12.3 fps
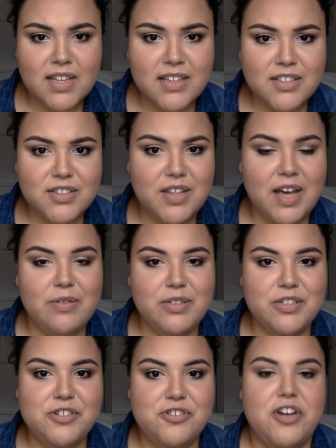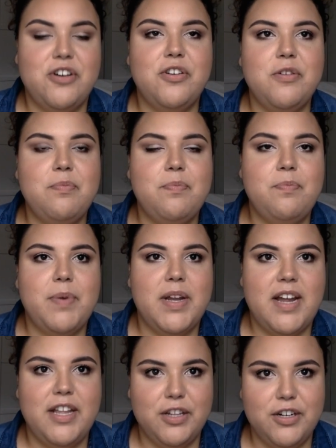so that was a struggle, but
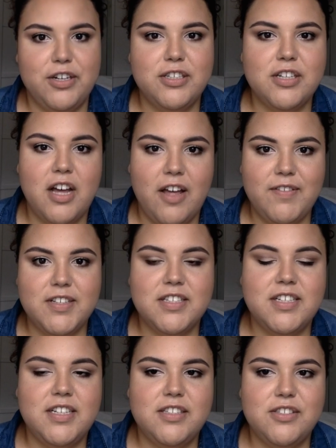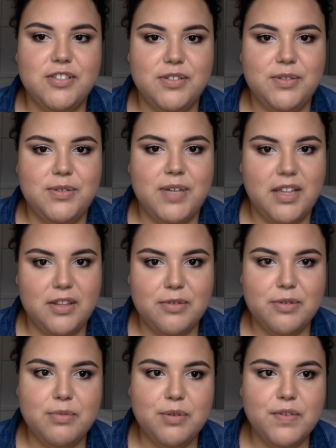I learned obviously to get the
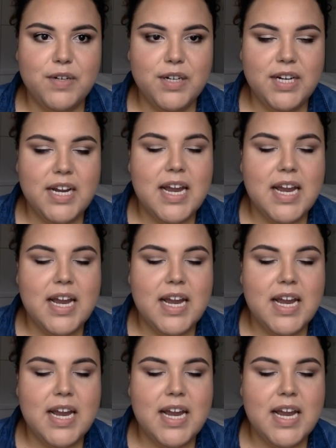remover,